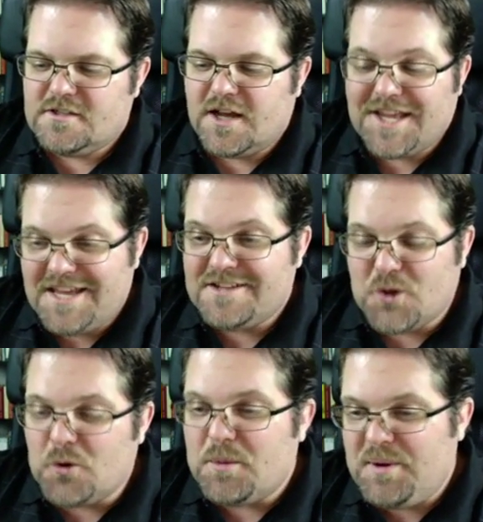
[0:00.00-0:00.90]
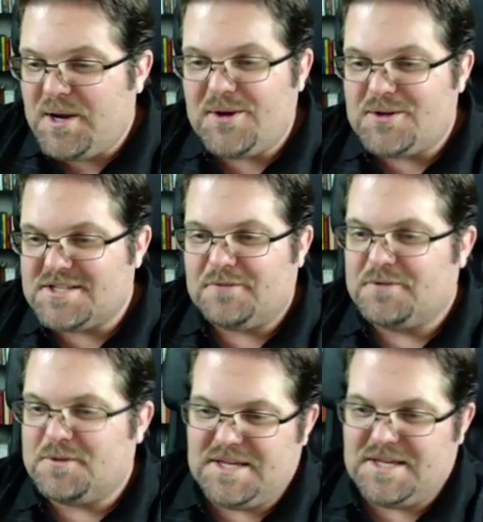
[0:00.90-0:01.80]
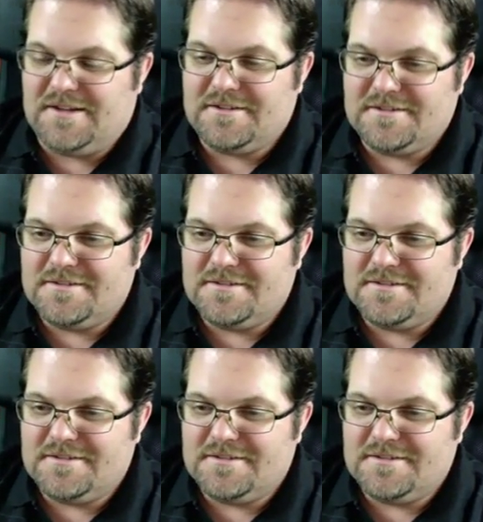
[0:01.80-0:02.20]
Again, don't compare yourself to me.